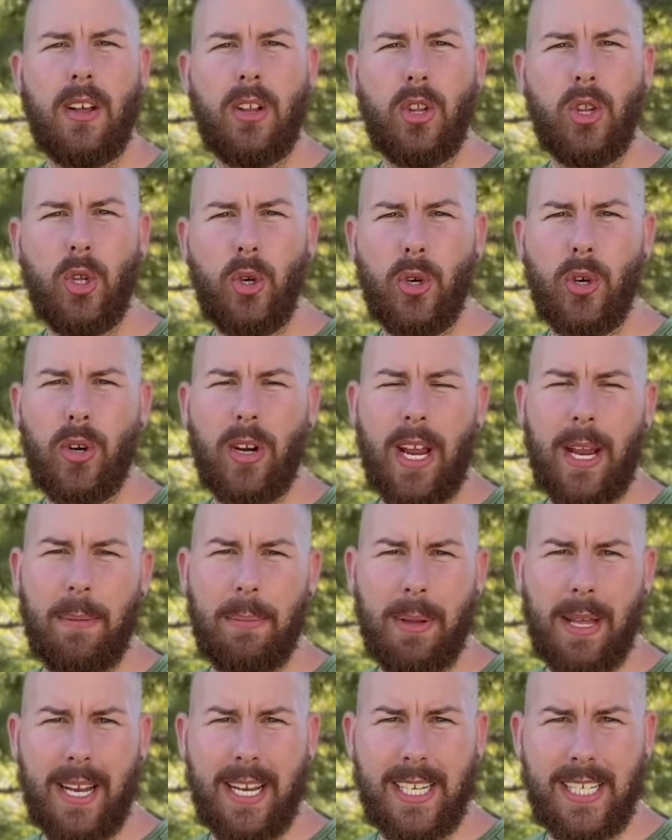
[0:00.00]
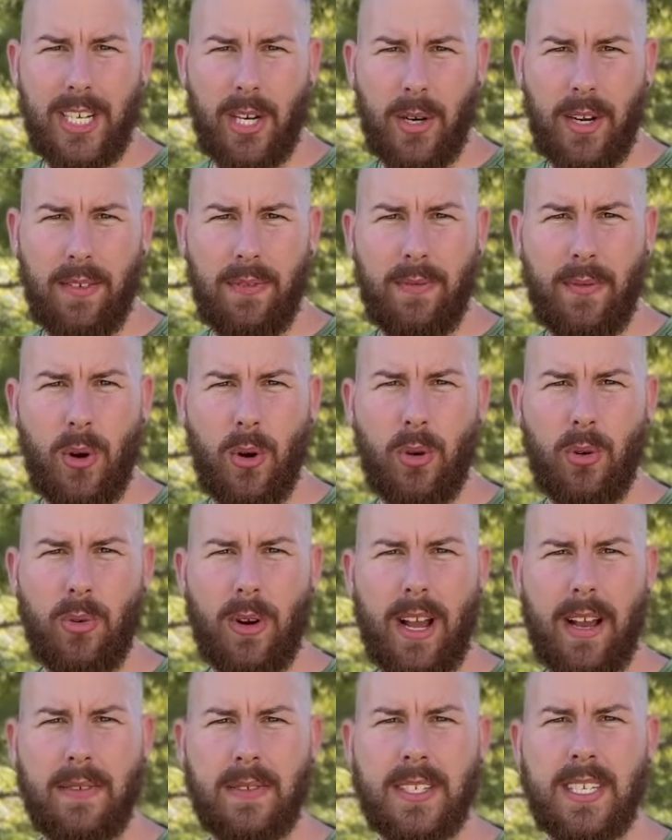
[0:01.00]
lunar and planetary
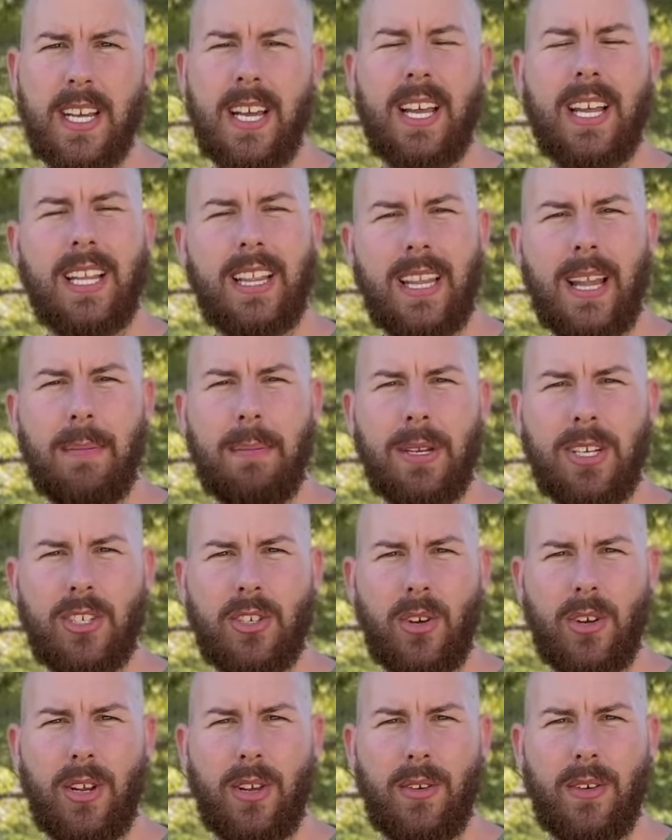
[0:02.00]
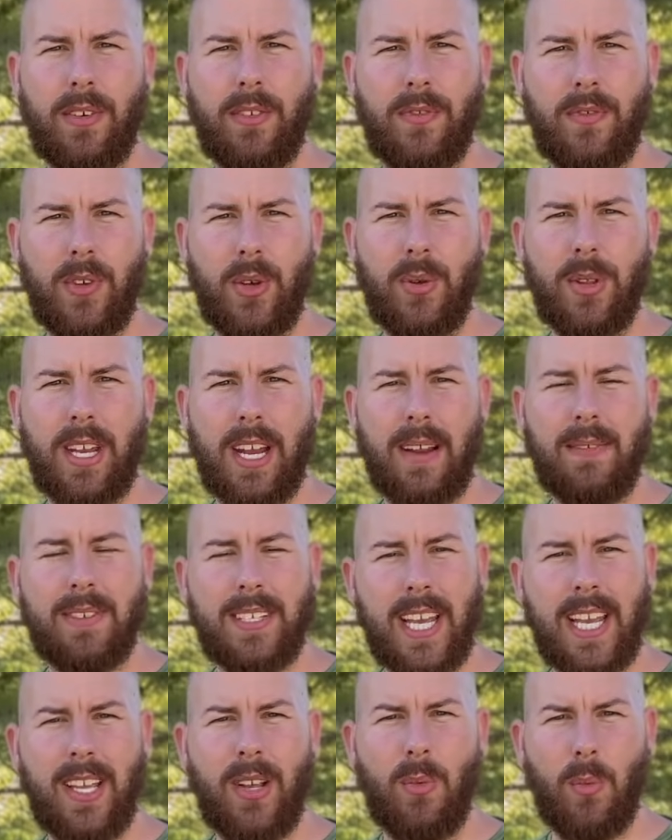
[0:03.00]
photographs, let me show you a few that I've
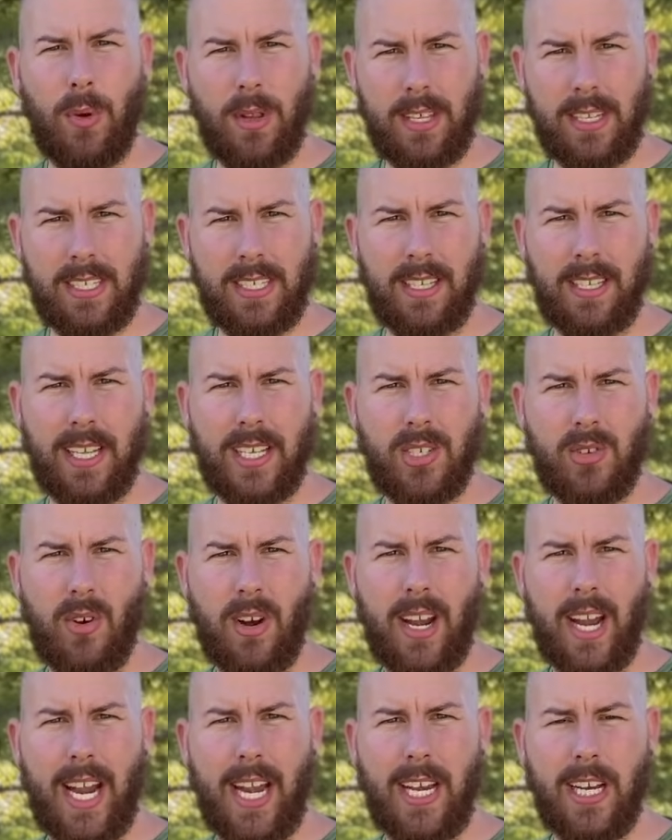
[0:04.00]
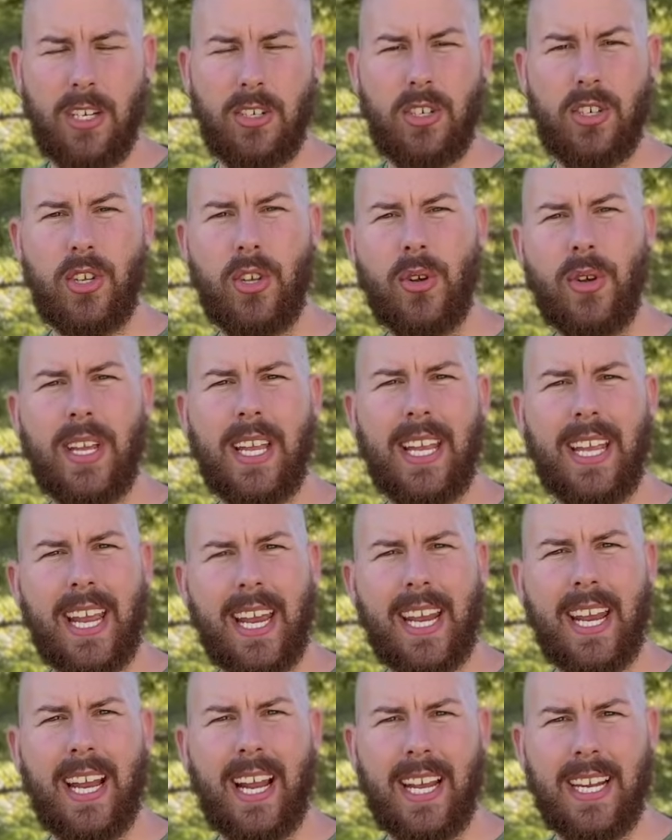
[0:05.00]
taken with a Celestron 8-inch so you can
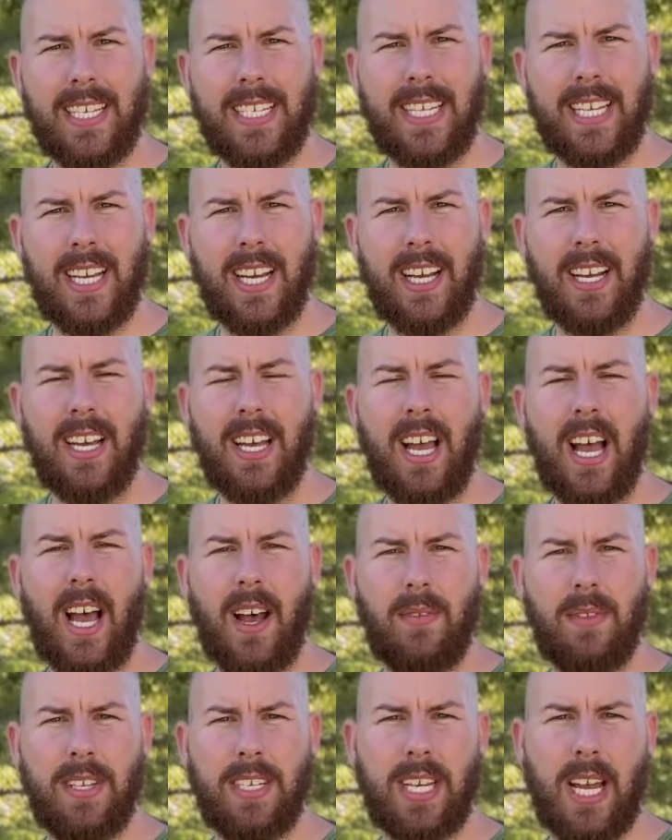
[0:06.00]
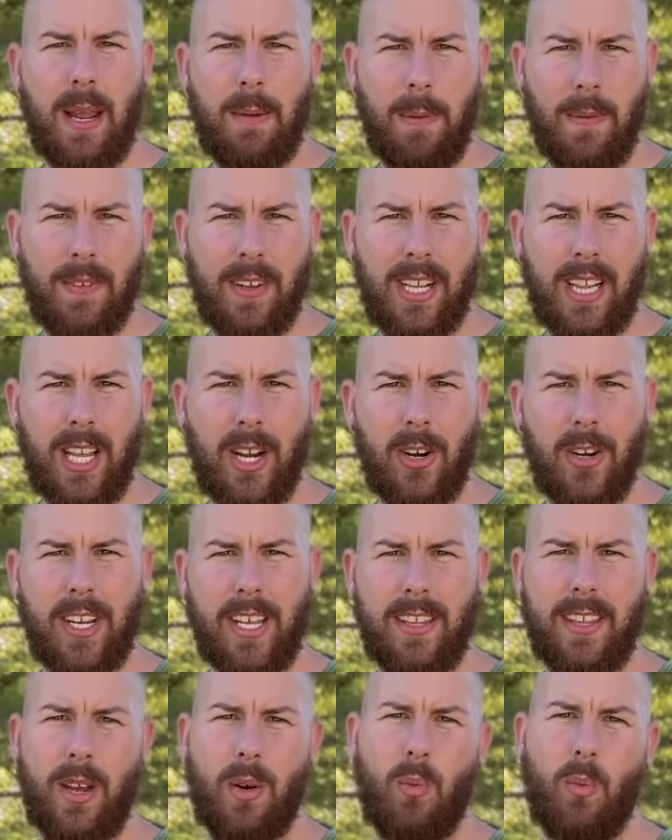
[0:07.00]
get an idea of the type of
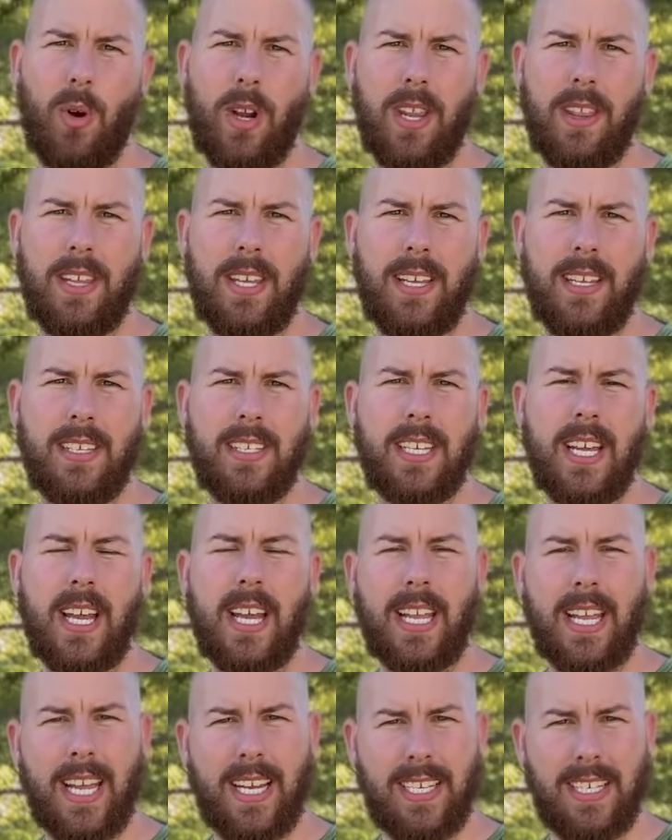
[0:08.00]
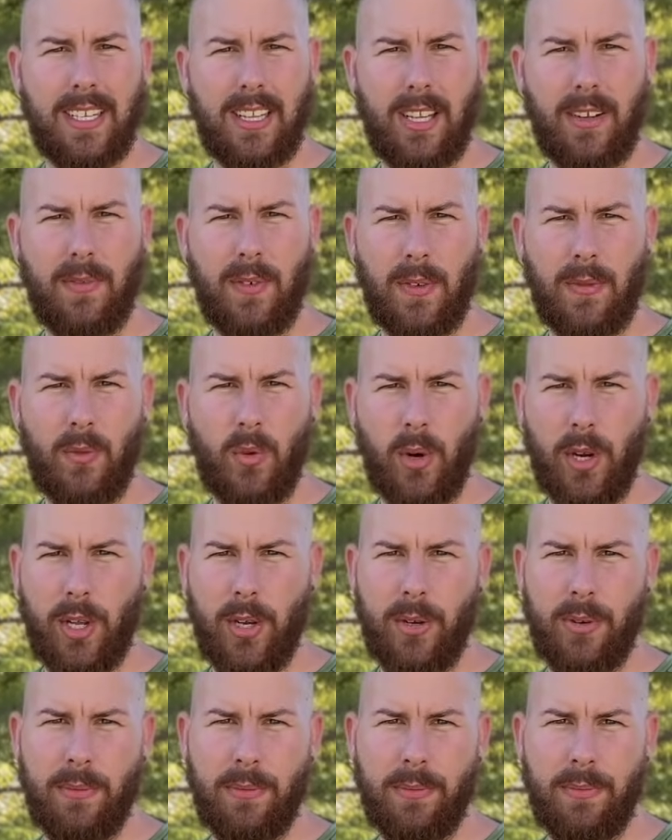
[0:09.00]
clarity that one of these can deliver for
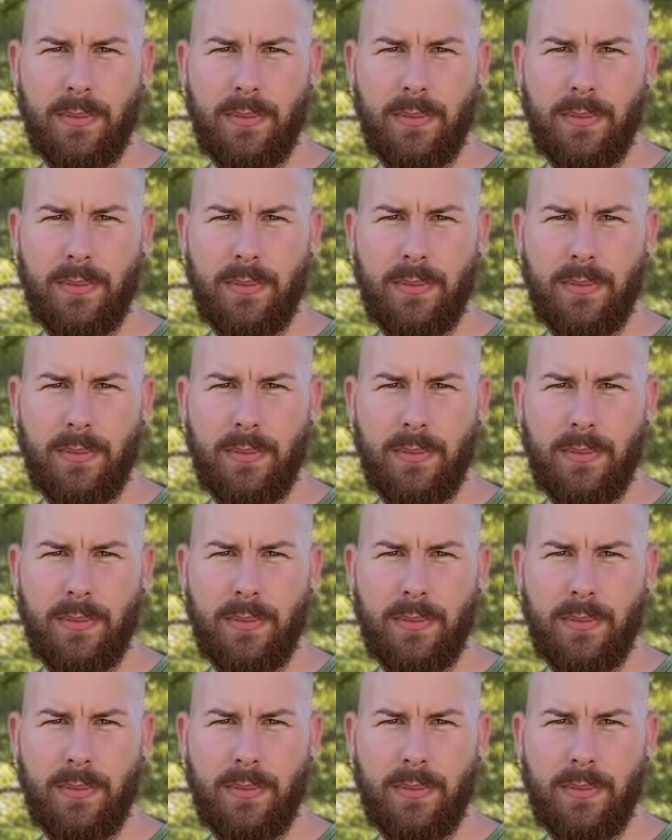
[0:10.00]
you.